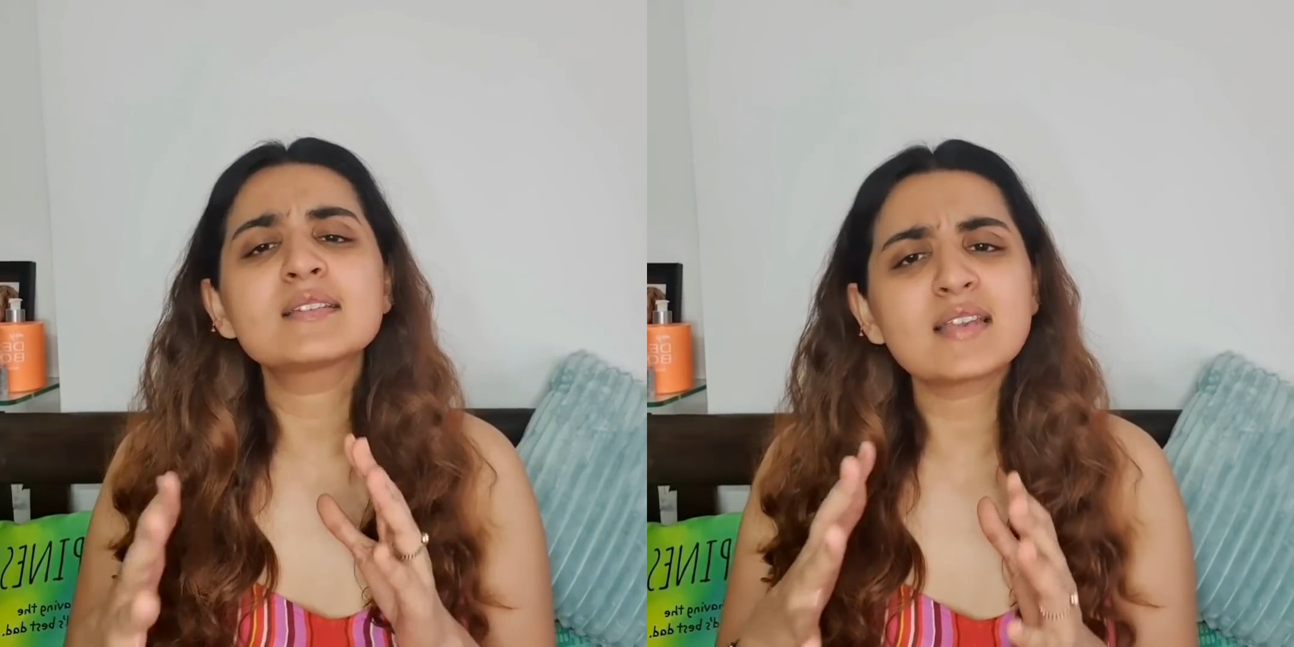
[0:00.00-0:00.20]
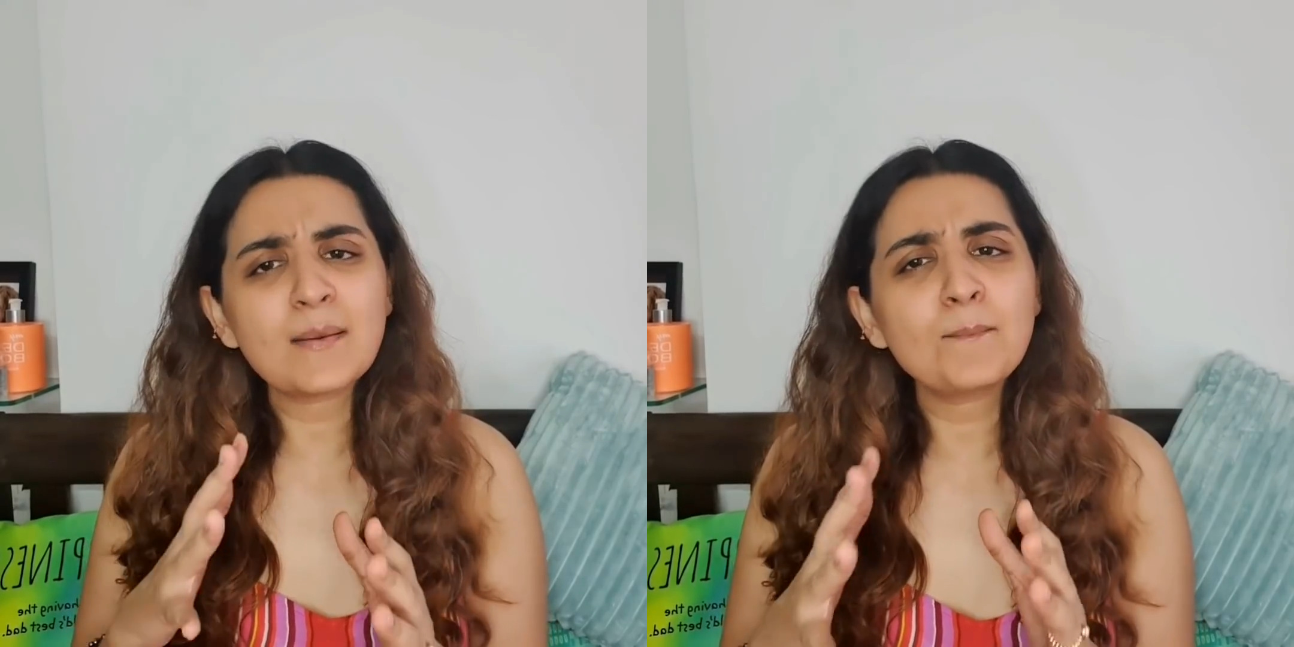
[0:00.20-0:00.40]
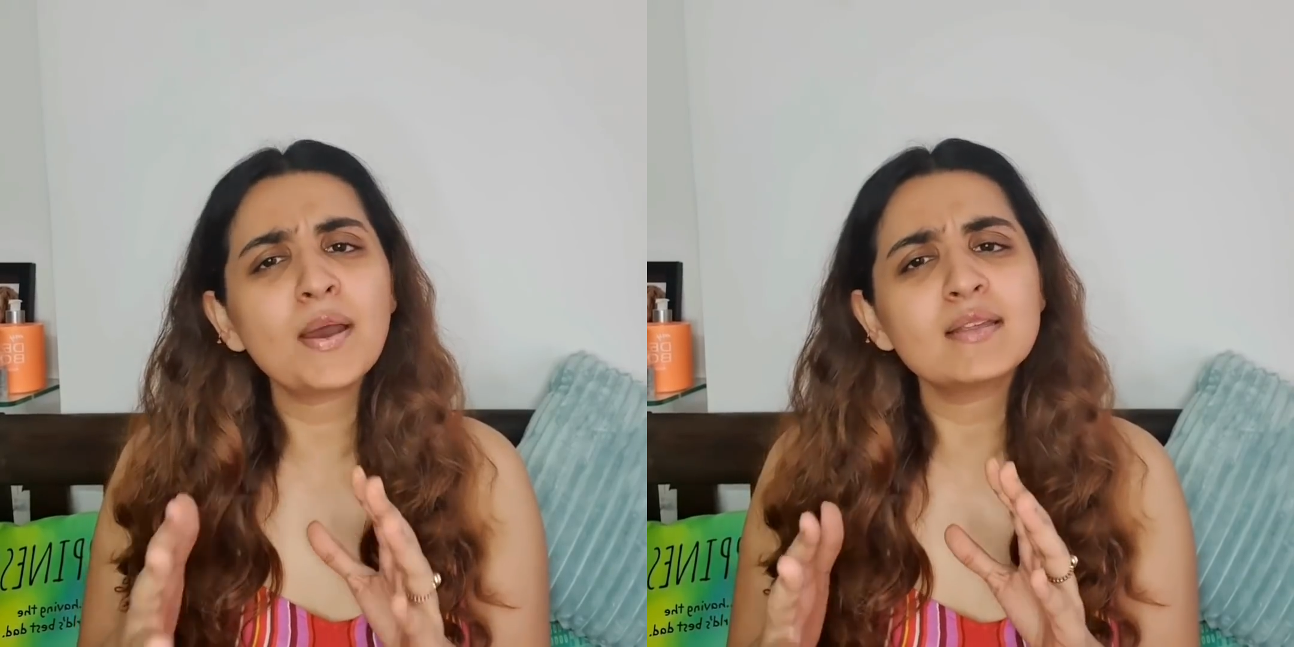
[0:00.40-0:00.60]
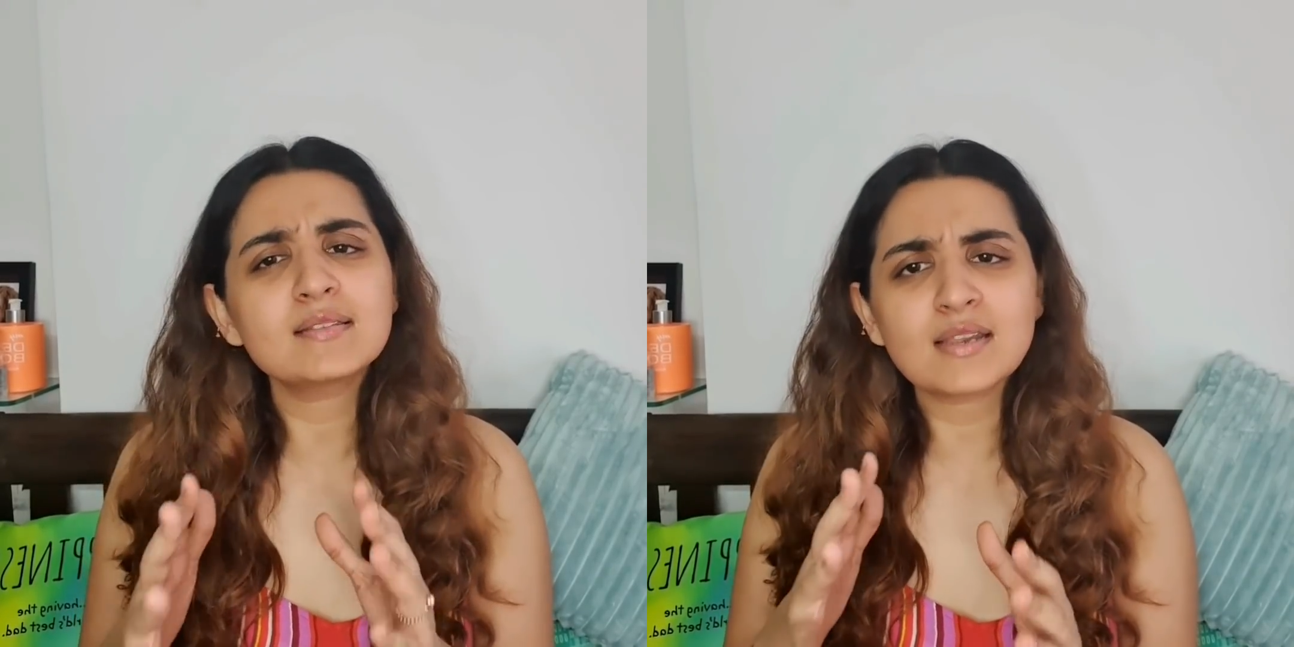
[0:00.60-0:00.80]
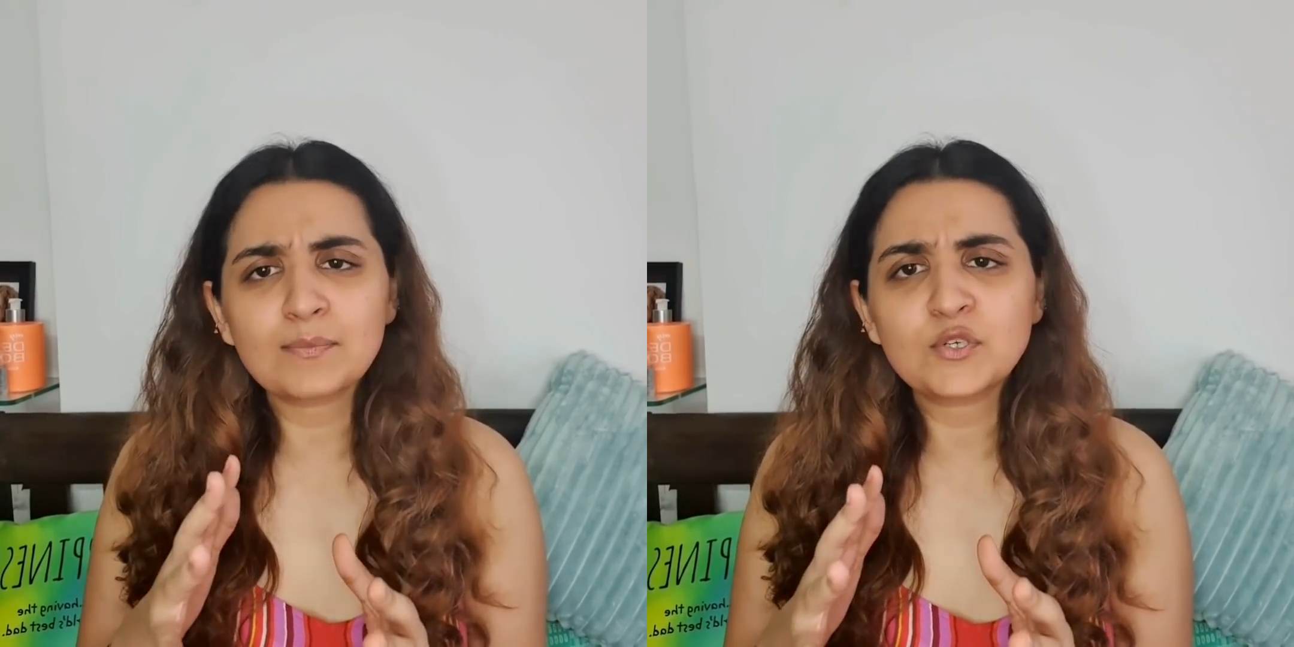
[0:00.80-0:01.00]

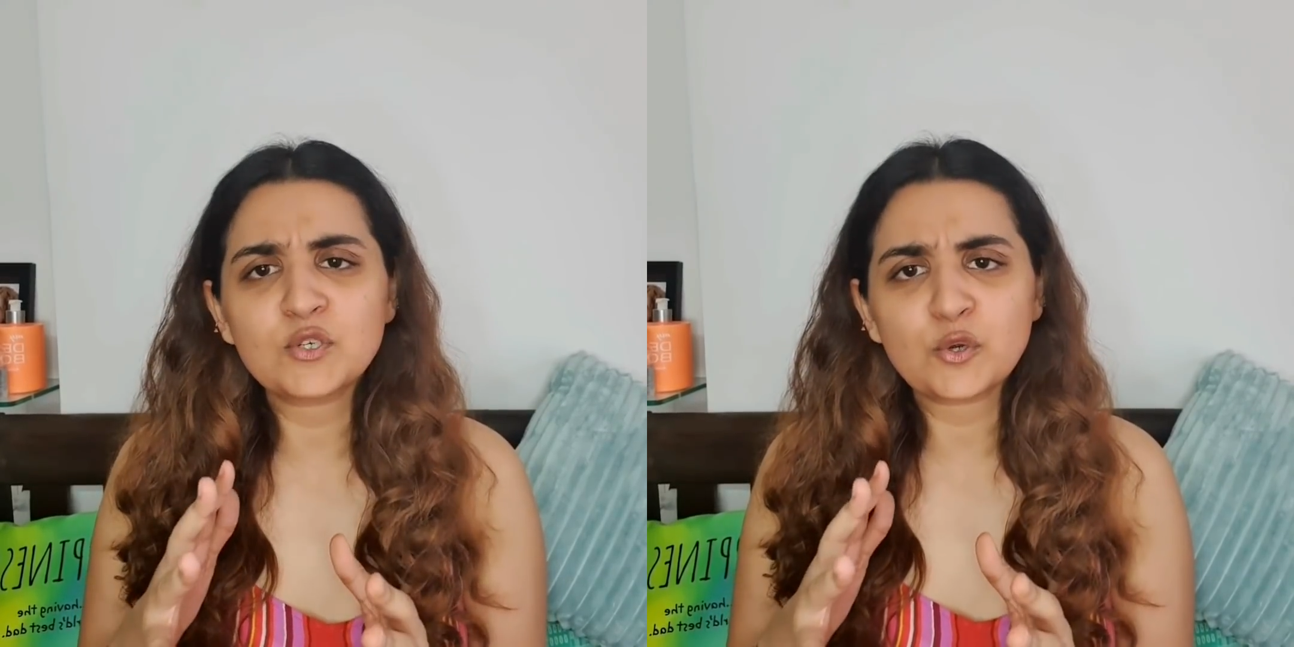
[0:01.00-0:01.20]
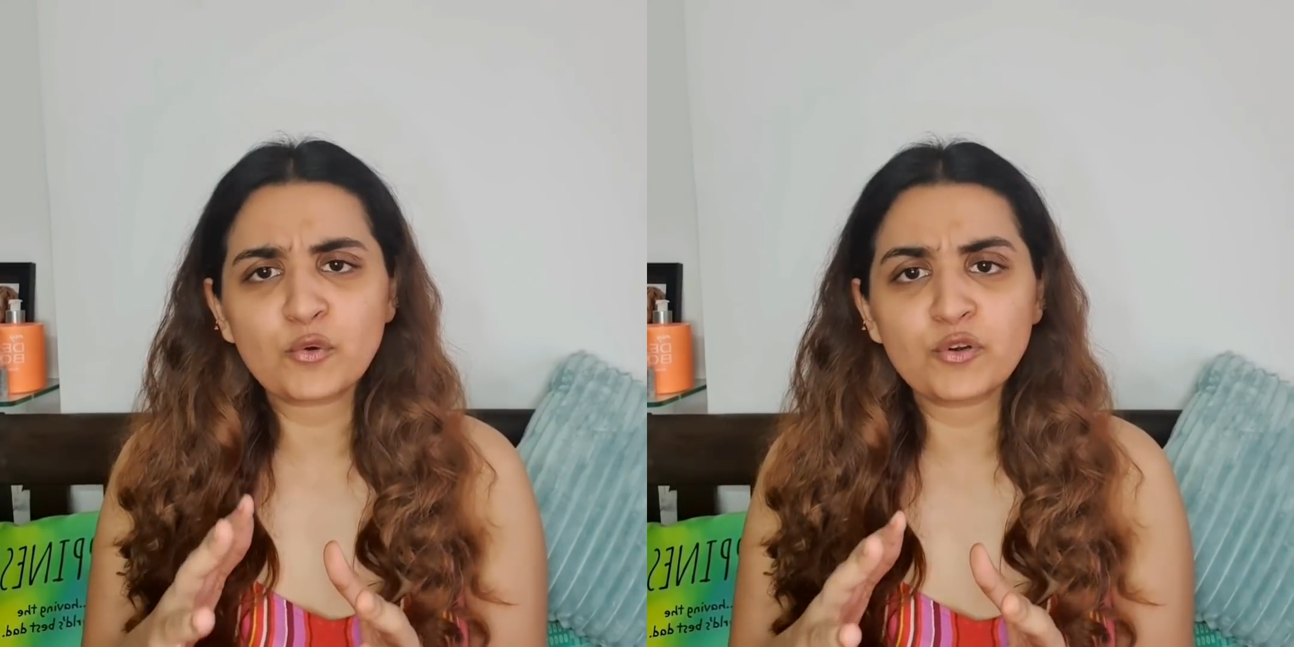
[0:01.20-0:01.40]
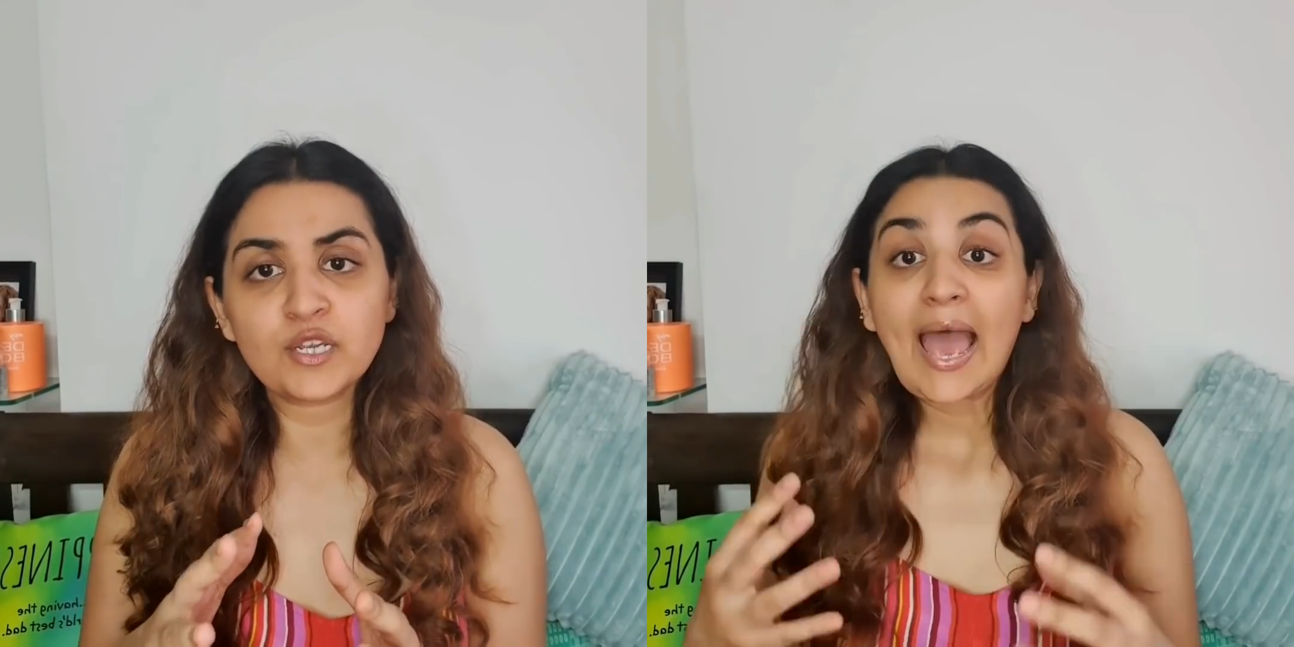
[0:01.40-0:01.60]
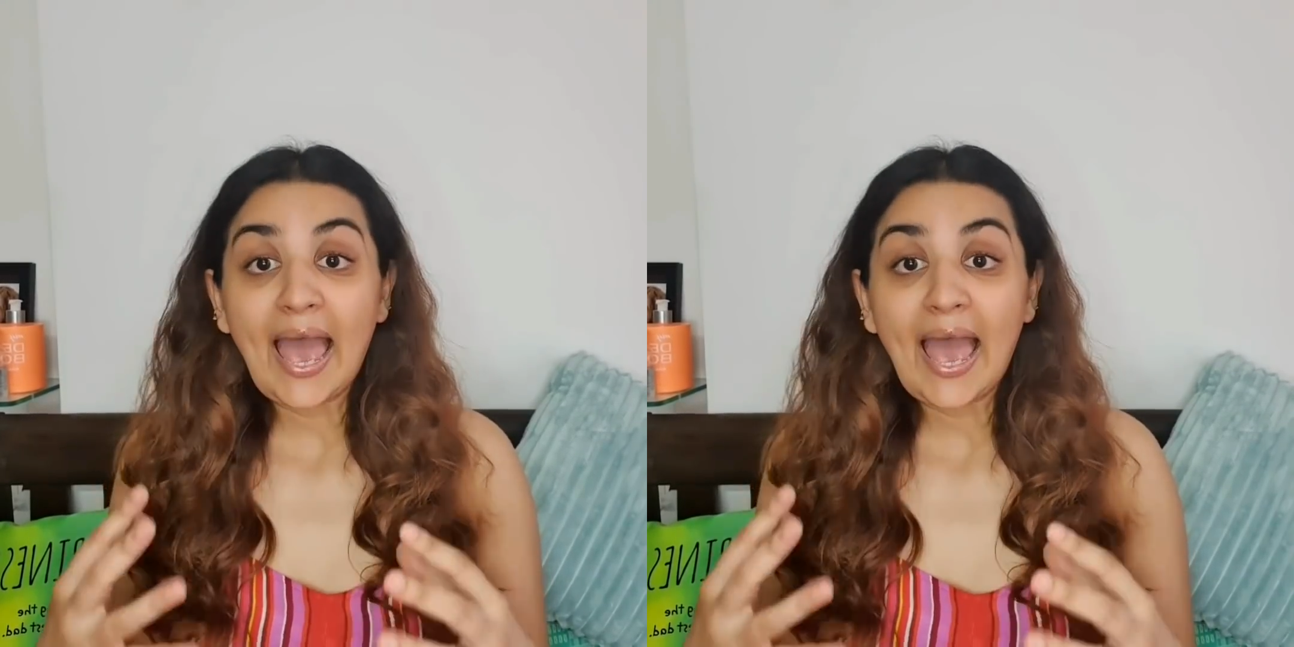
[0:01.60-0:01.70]
step-by-step tutorial,